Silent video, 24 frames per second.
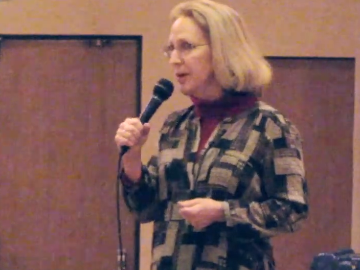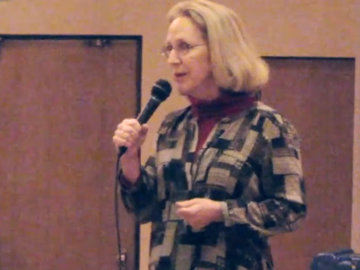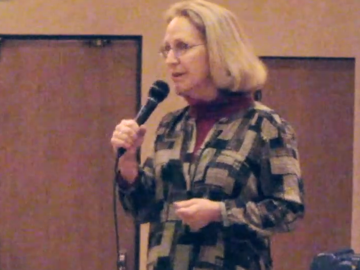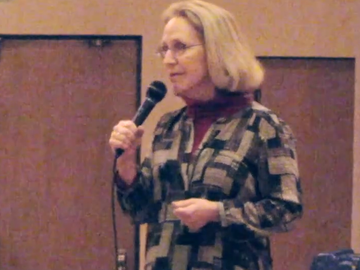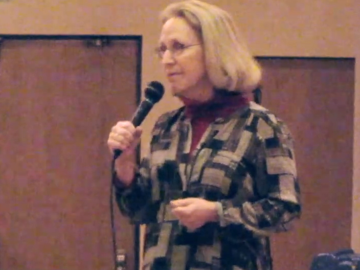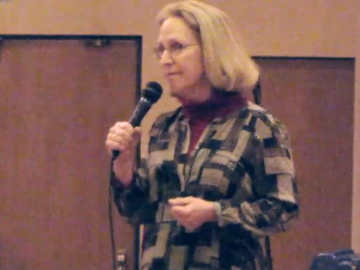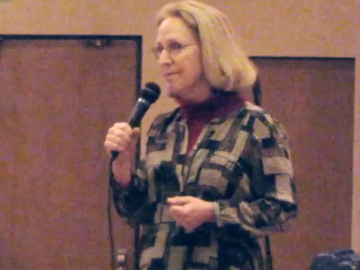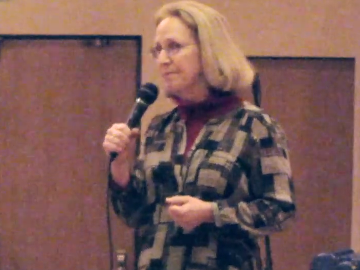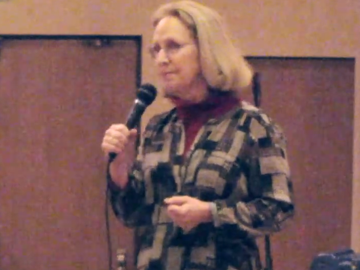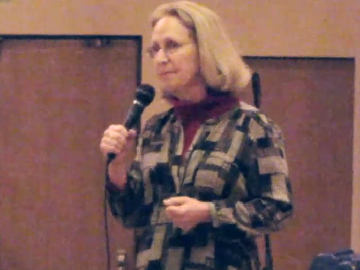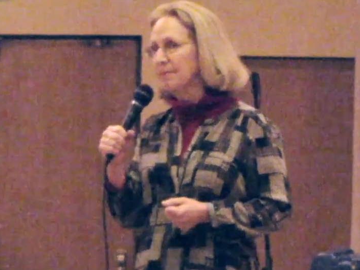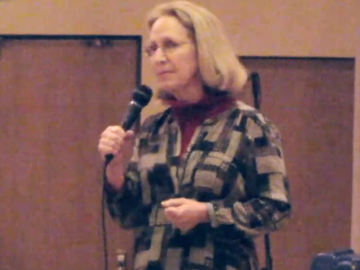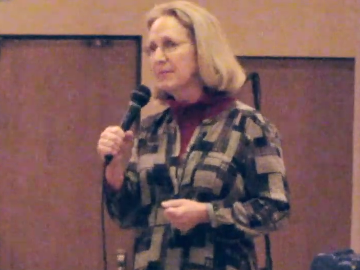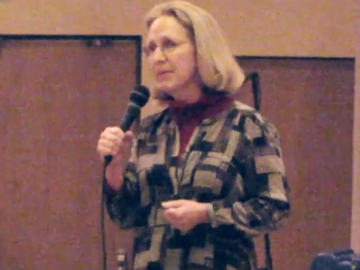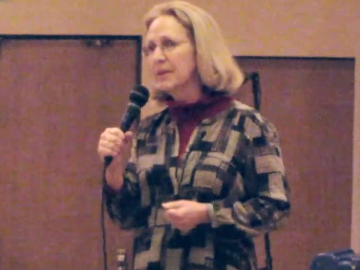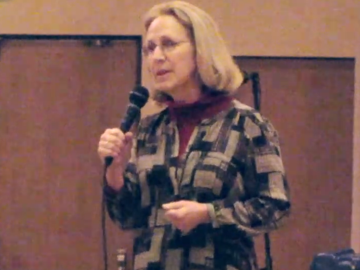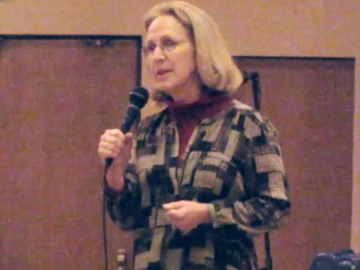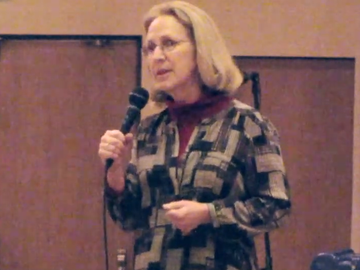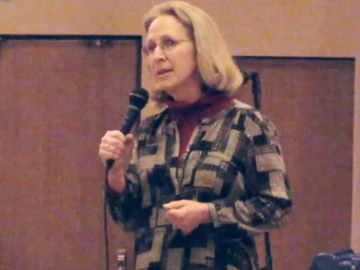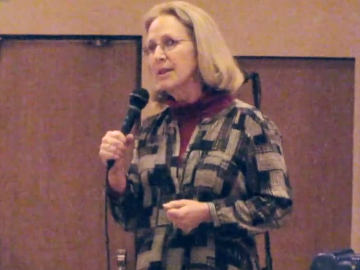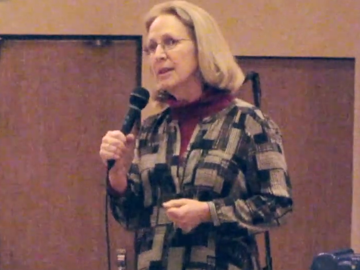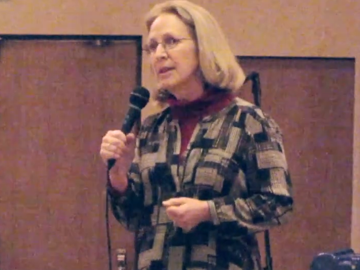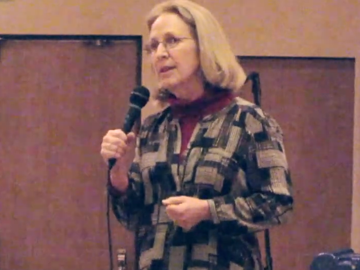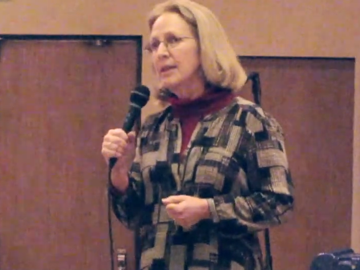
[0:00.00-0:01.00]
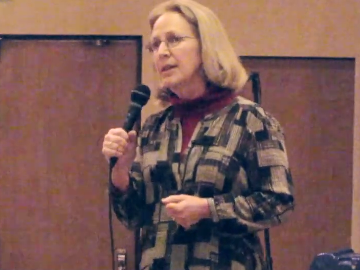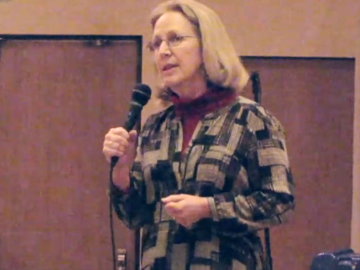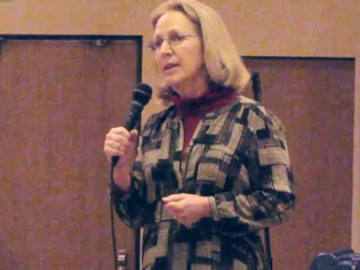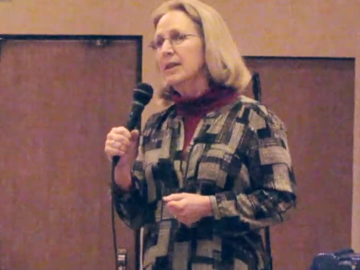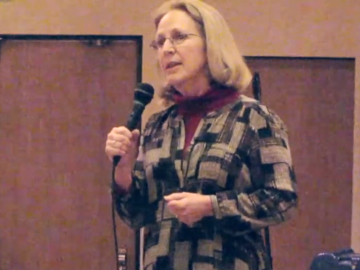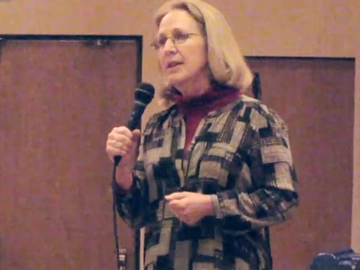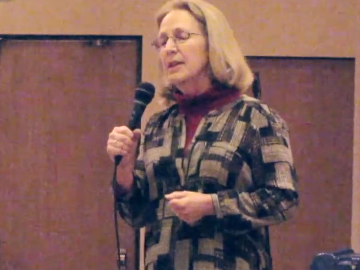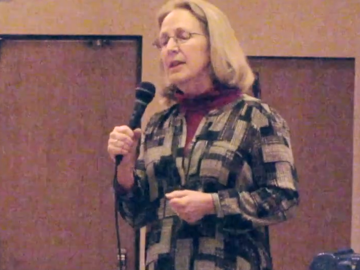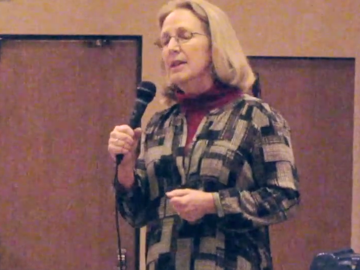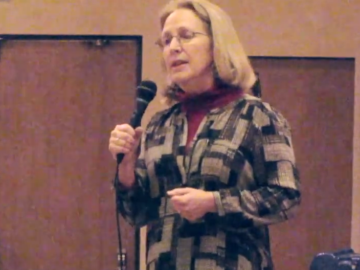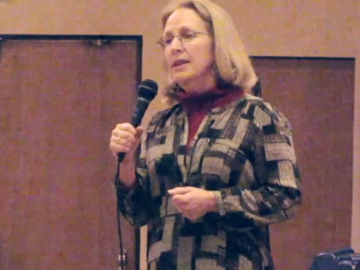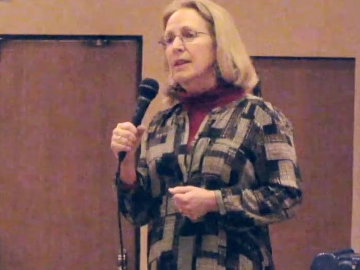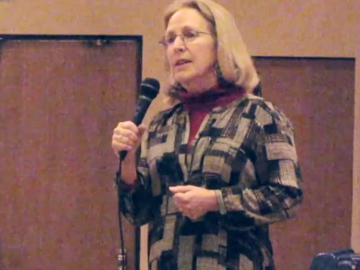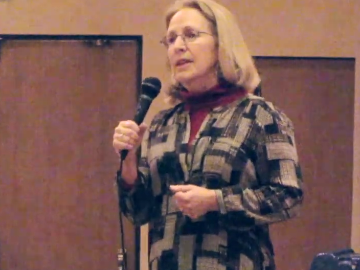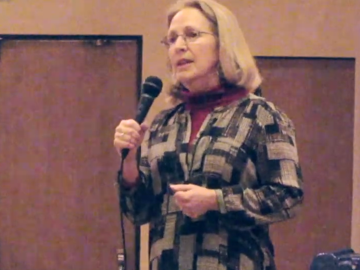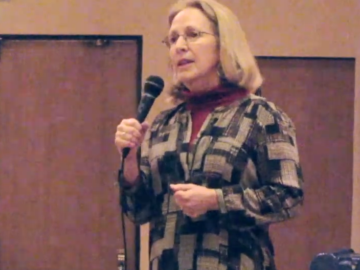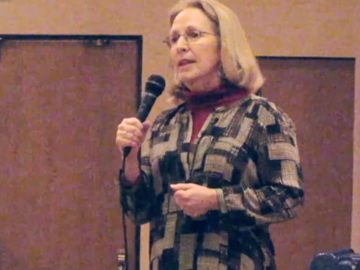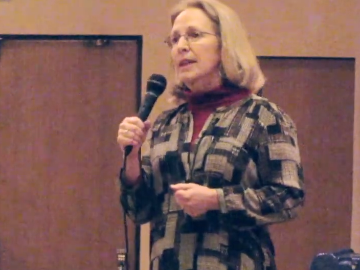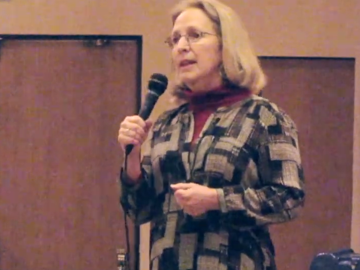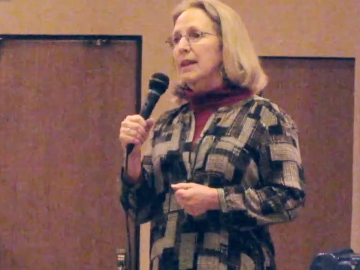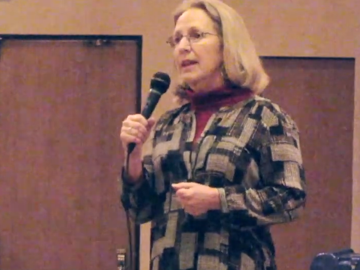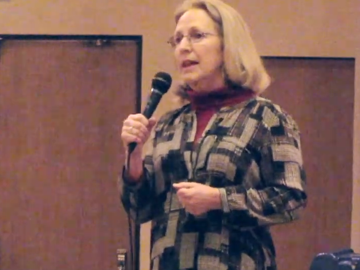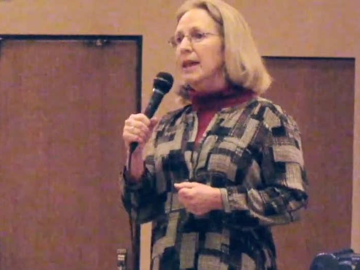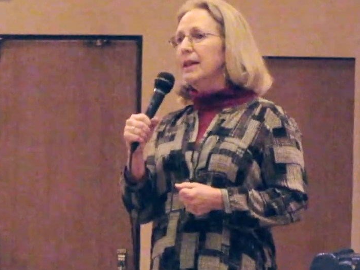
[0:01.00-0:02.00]
And
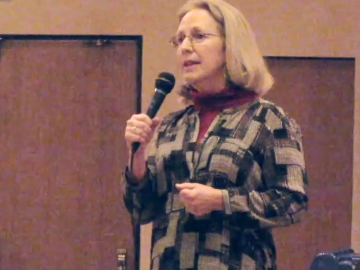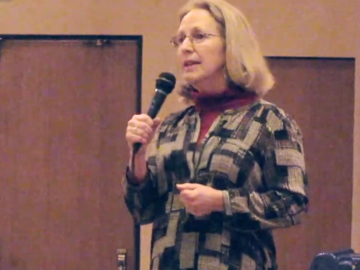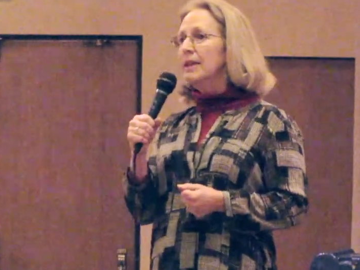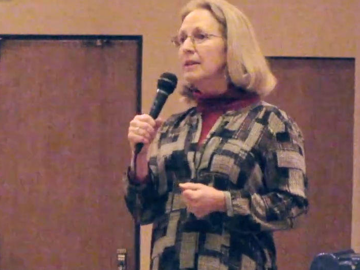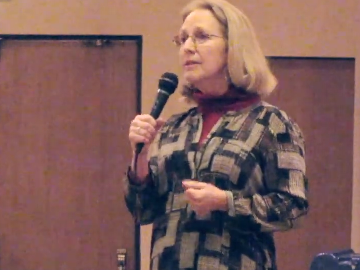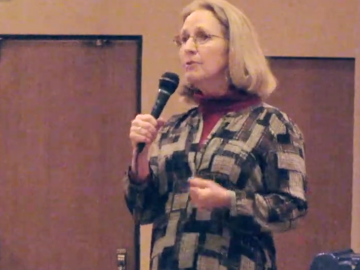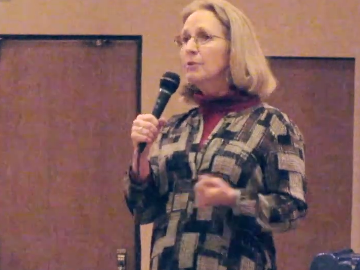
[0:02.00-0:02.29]
I